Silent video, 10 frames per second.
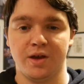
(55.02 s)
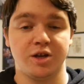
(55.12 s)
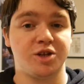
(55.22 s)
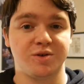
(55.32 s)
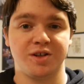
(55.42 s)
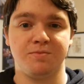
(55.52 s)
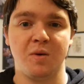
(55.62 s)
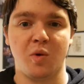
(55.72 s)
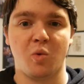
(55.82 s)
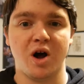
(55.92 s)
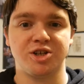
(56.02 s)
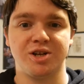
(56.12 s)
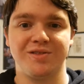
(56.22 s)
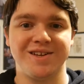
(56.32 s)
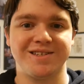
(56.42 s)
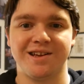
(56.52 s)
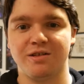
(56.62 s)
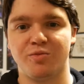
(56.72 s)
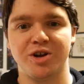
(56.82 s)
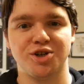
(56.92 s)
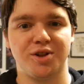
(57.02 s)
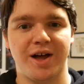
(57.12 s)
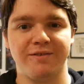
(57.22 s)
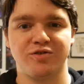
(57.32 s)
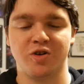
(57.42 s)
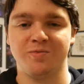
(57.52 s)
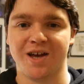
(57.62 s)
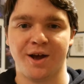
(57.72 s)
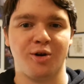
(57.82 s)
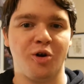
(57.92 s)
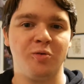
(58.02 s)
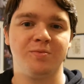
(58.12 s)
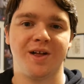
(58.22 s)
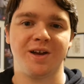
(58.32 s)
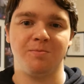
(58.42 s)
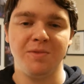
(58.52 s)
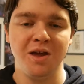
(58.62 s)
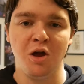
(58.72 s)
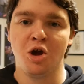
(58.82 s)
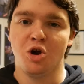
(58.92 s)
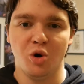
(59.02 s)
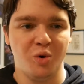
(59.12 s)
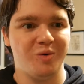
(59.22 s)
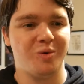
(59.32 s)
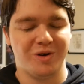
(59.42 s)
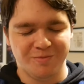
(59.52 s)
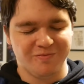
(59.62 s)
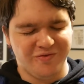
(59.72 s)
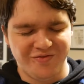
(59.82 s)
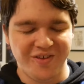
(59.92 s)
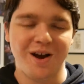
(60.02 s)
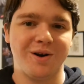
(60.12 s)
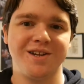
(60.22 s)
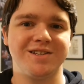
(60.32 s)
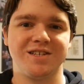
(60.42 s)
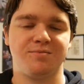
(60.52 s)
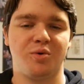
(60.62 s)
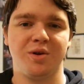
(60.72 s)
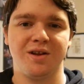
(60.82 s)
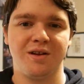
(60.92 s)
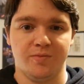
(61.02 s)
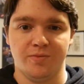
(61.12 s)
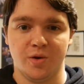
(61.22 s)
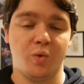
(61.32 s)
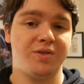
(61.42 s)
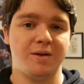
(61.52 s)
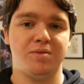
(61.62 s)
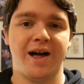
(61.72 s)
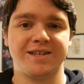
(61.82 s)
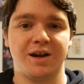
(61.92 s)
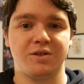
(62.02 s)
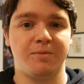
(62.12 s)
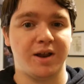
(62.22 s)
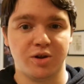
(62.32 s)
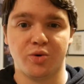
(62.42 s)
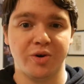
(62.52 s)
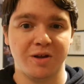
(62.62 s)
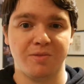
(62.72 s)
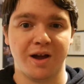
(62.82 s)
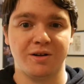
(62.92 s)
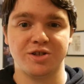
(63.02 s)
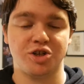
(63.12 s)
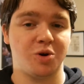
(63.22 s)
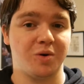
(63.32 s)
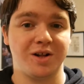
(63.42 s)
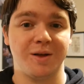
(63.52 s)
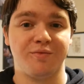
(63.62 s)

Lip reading: So to the people watching these Celebration live streams at home like me, who were very disappointed when they blacked out the Mandalorian panel to show a clip